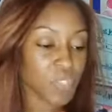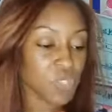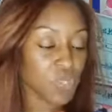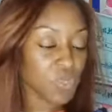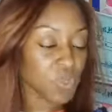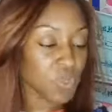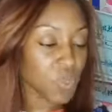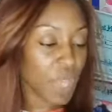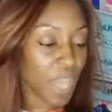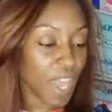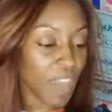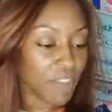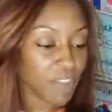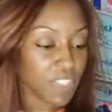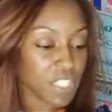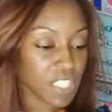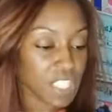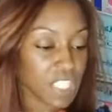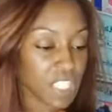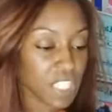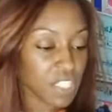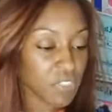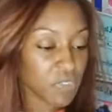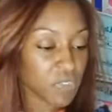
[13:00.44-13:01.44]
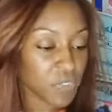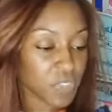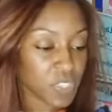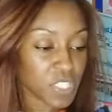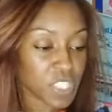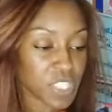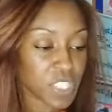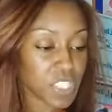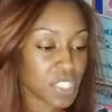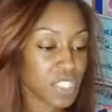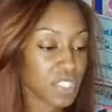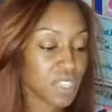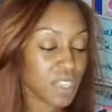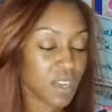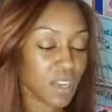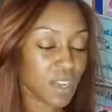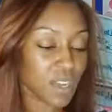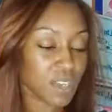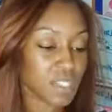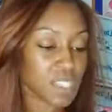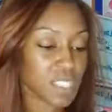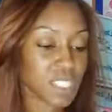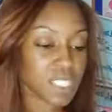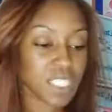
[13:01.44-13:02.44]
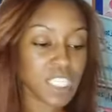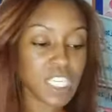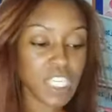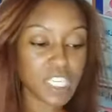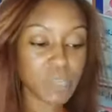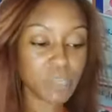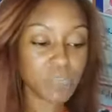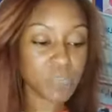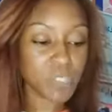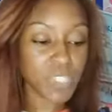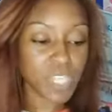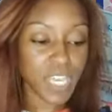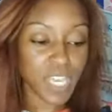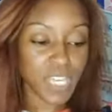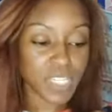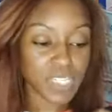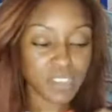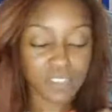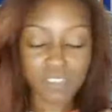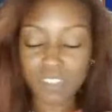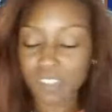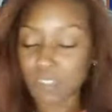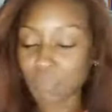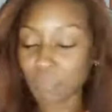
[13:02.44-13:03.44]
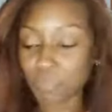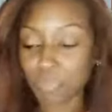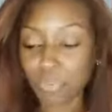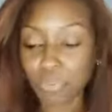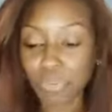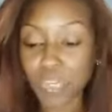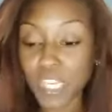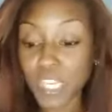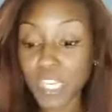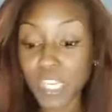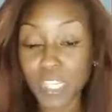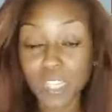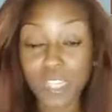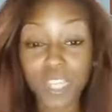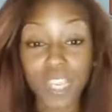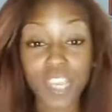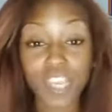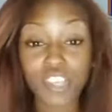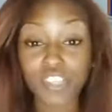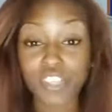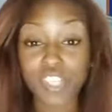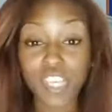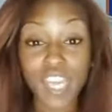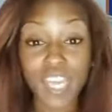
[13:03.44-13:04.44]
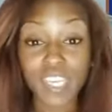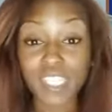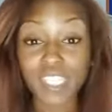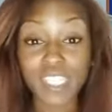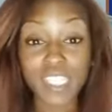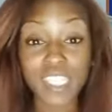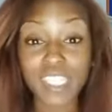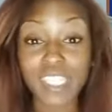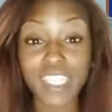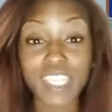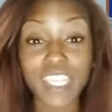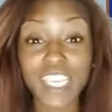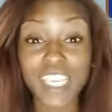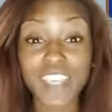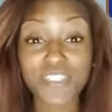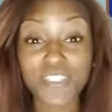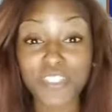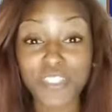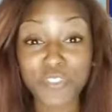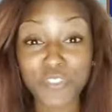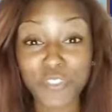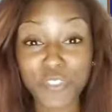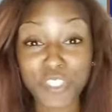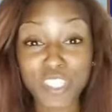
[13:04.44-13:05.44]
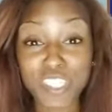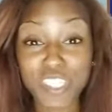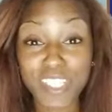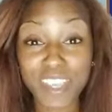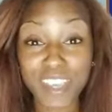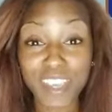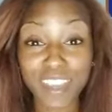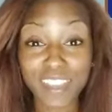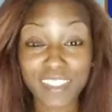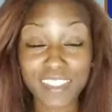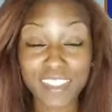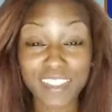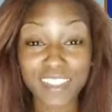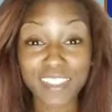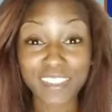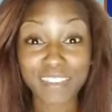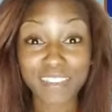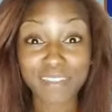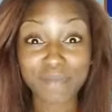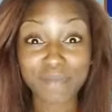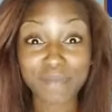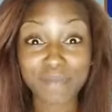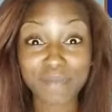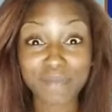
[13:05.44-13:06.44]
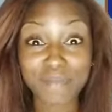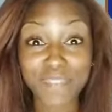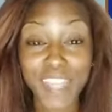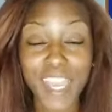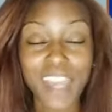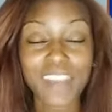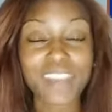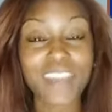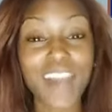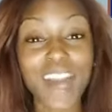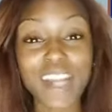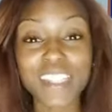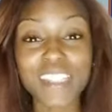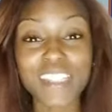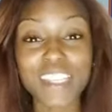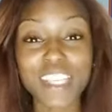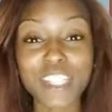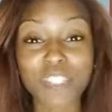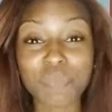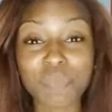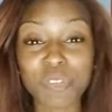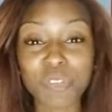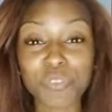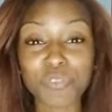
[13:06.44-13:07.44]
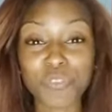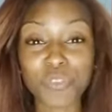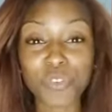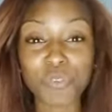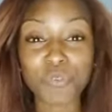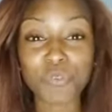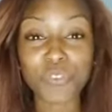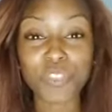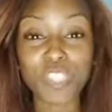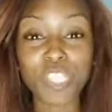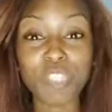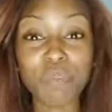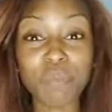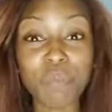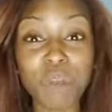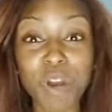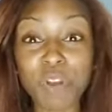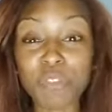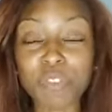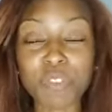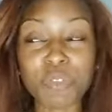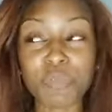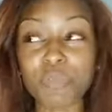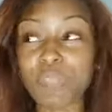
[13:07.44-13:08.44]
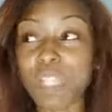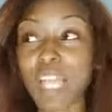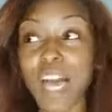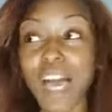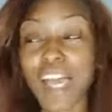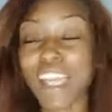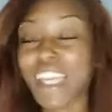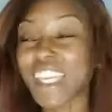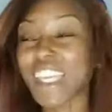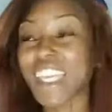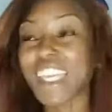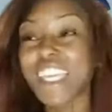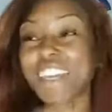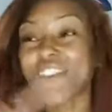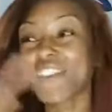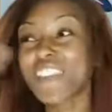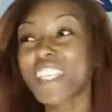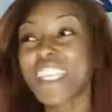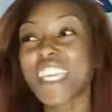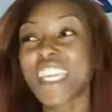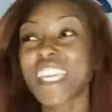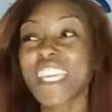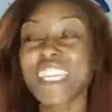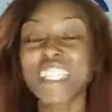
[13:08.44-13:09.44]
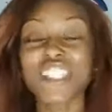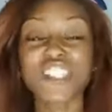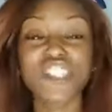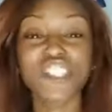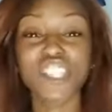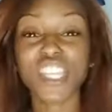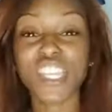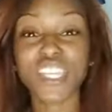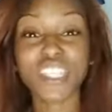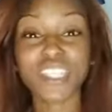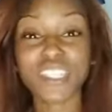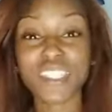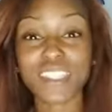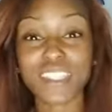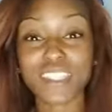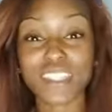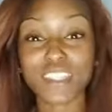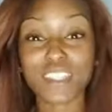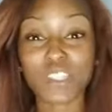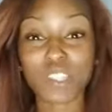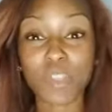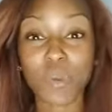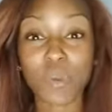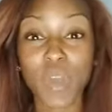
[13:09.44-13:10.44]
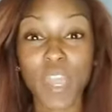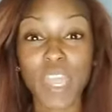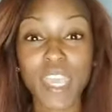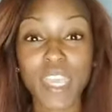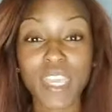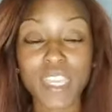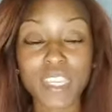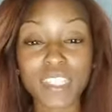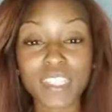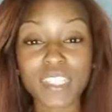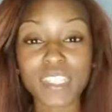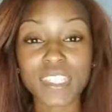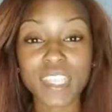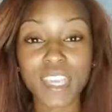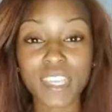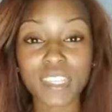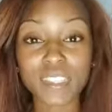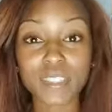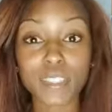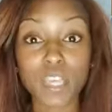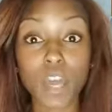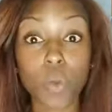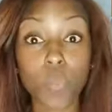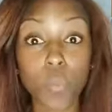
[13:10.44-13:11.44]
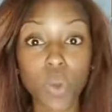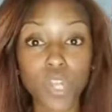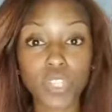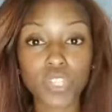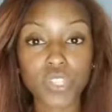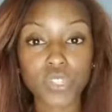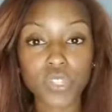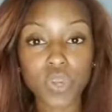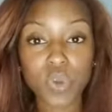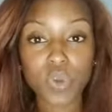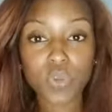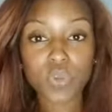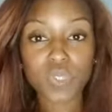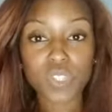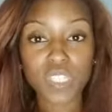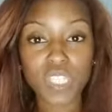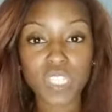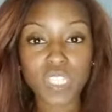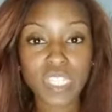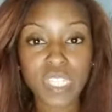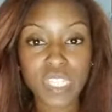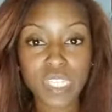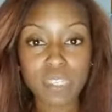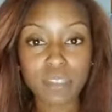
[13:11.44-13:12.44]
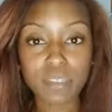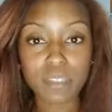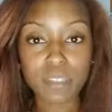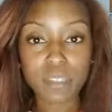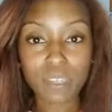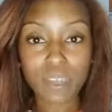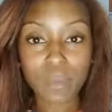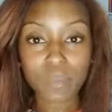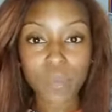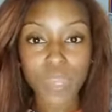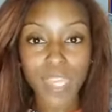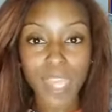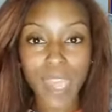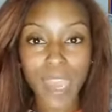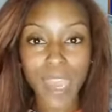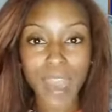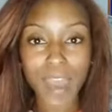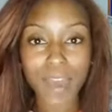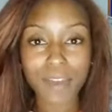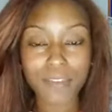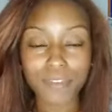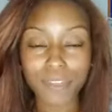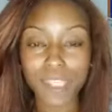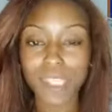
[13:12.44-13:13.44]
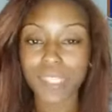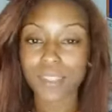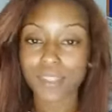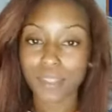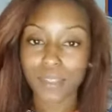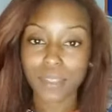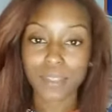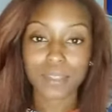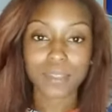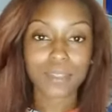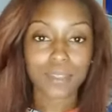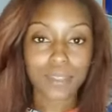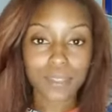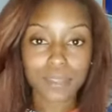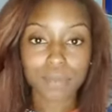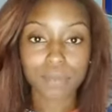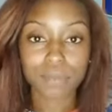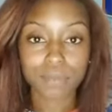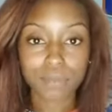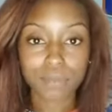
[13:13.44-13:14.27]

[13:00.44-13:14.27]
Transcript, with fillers: you have a need for uh, sleep. You got to breathe. You got a need even for sex. God says, be fruitful and multiply, even in Genesis. So, is sex one of those needs that we have? It is.